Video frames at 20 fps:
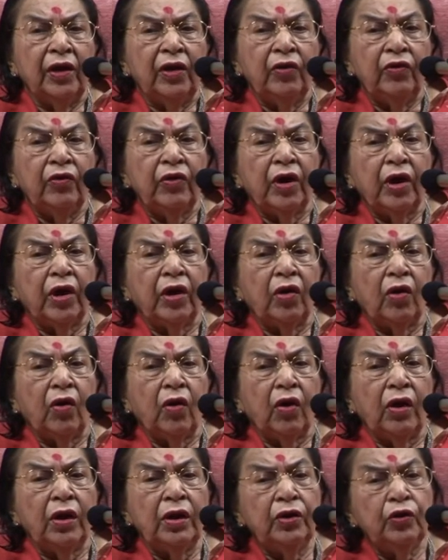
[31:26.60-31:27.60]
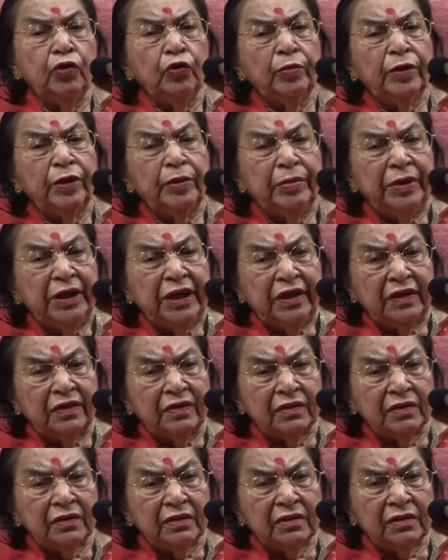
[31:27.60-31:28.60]
We are all human
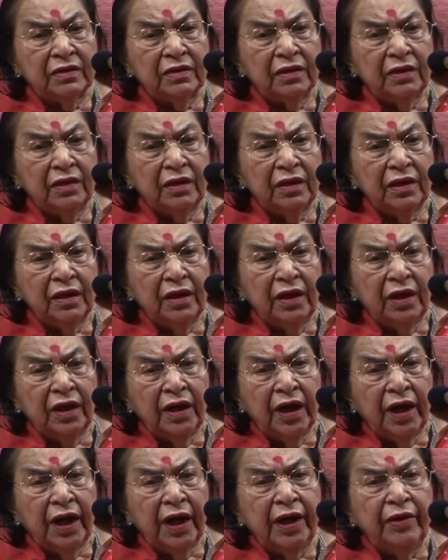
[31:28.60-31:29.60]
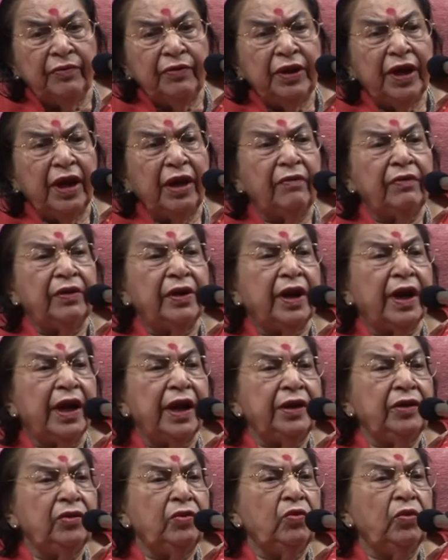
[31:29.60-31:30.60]
beings and we have a
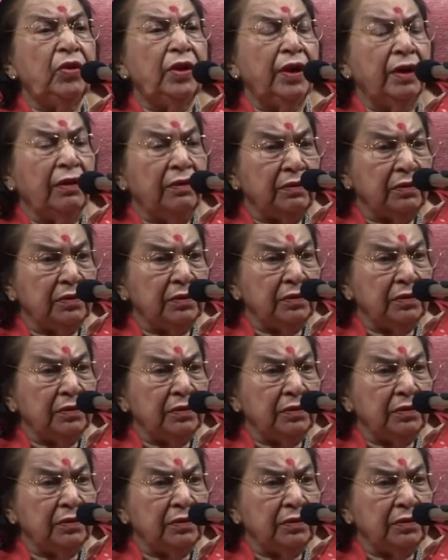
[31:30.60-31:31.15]
right to love.